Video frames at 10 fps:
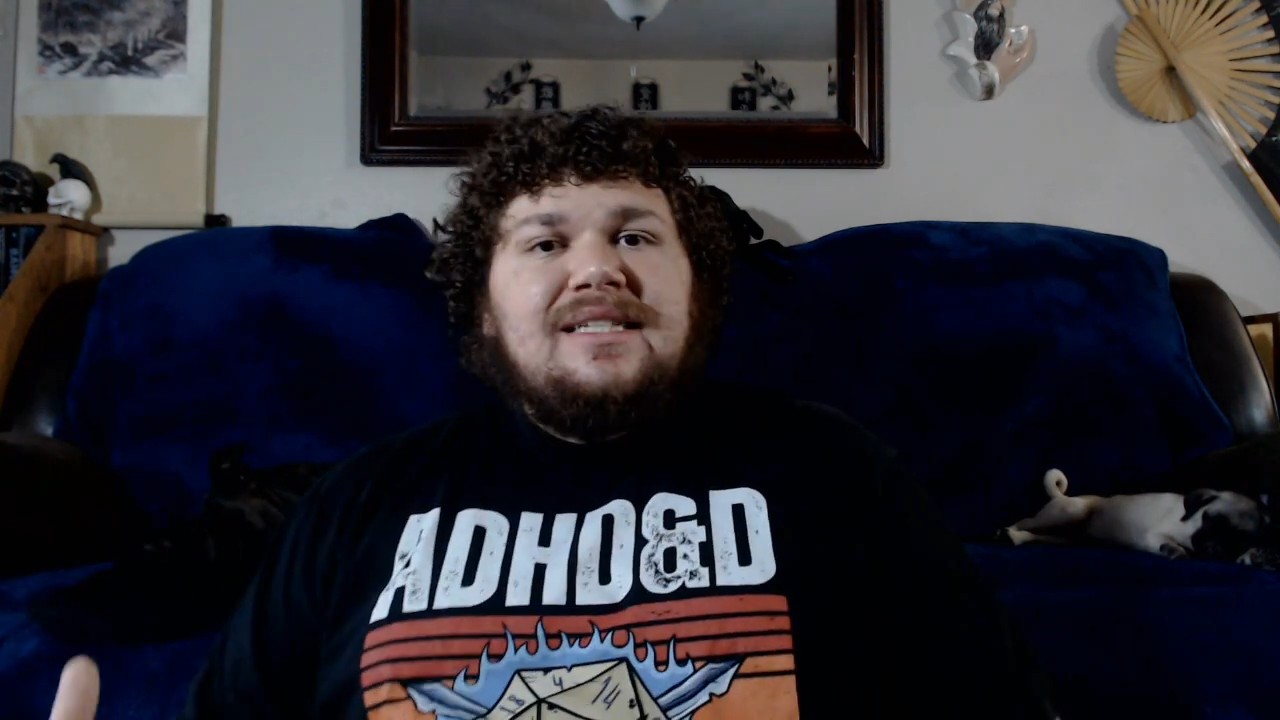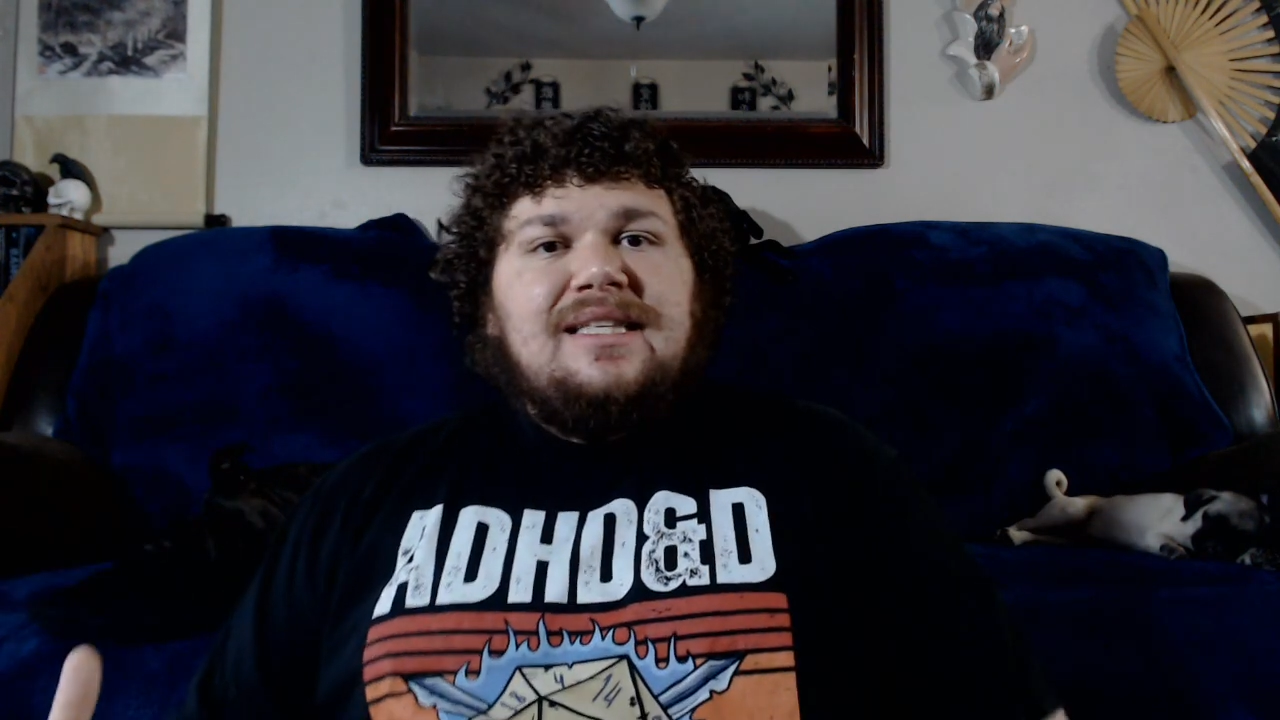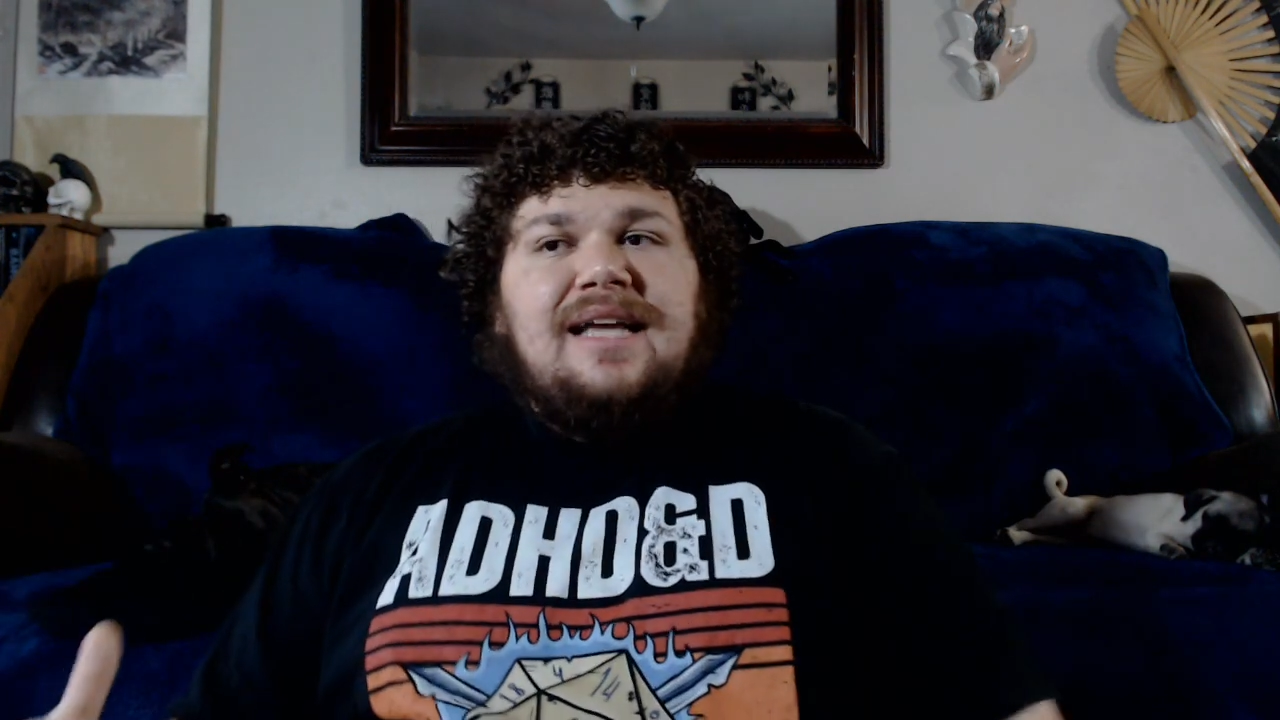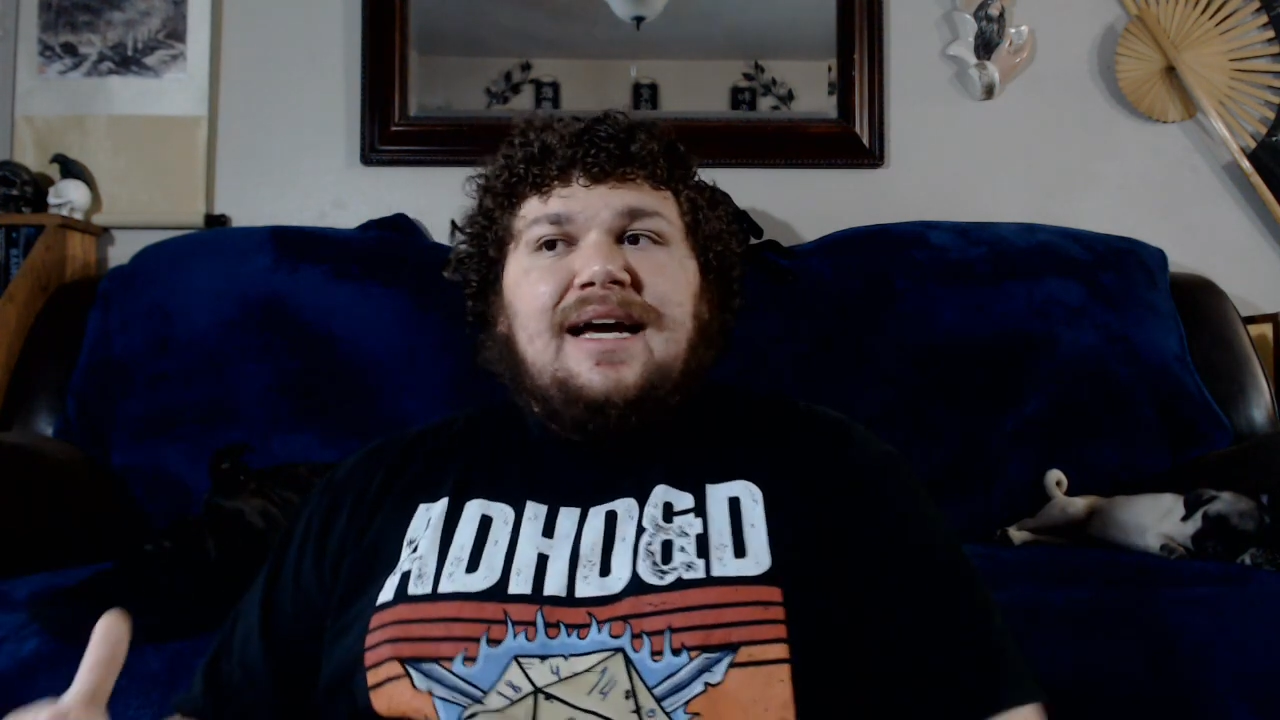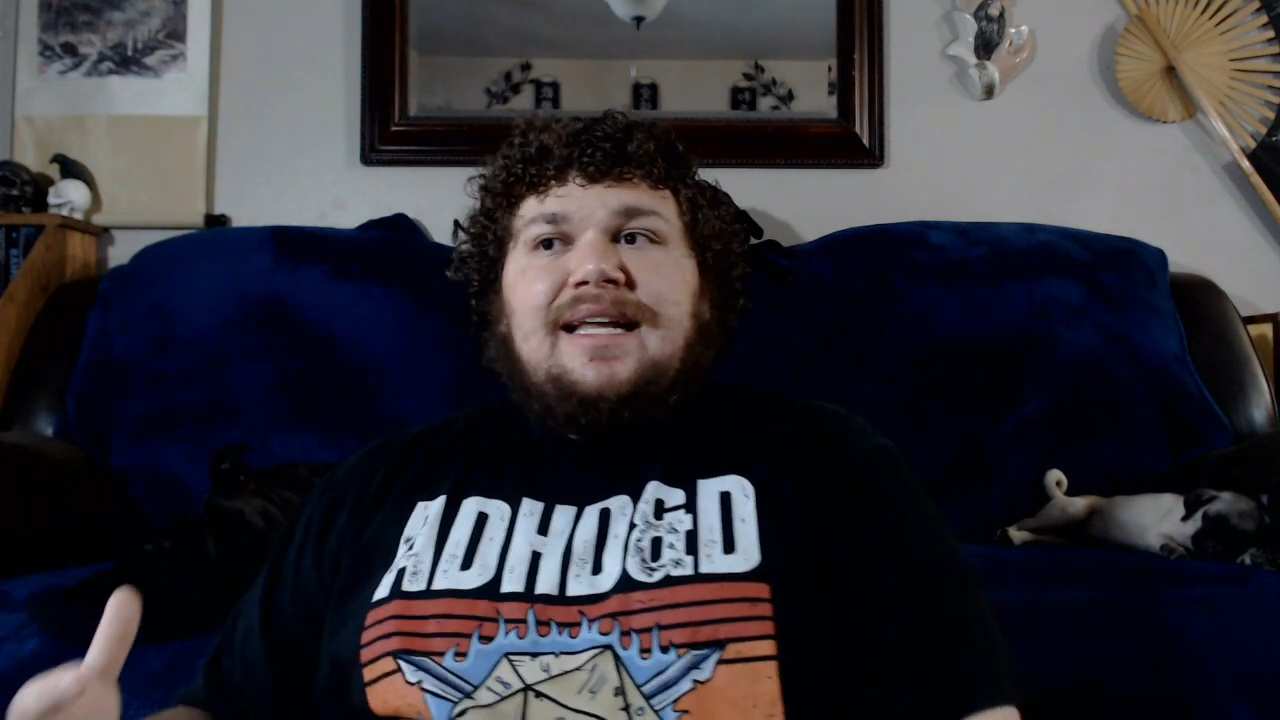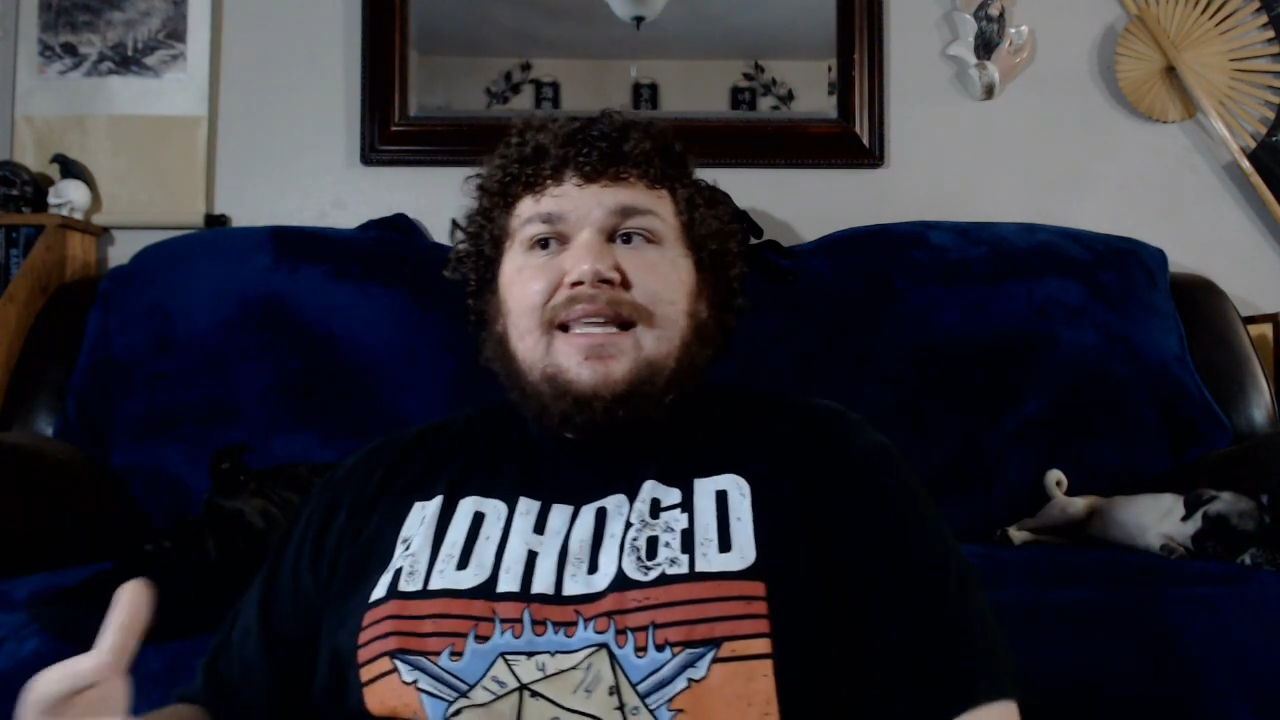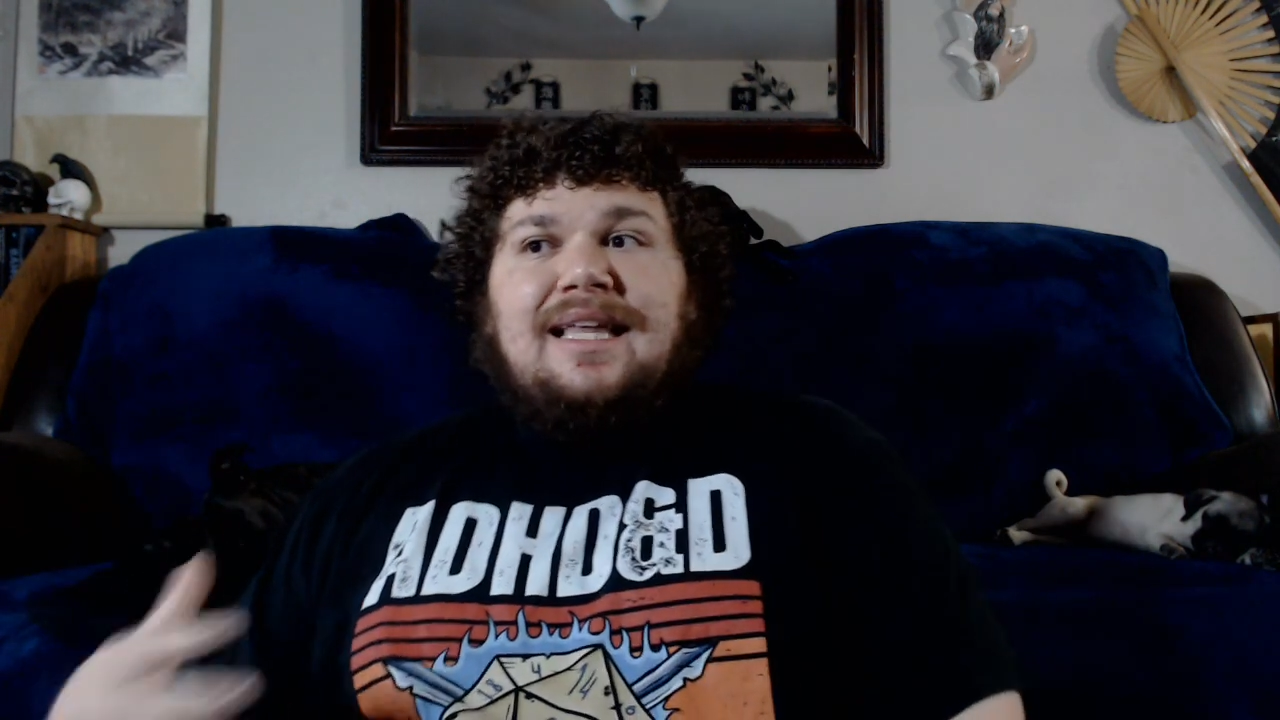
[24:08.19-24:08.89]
to the idea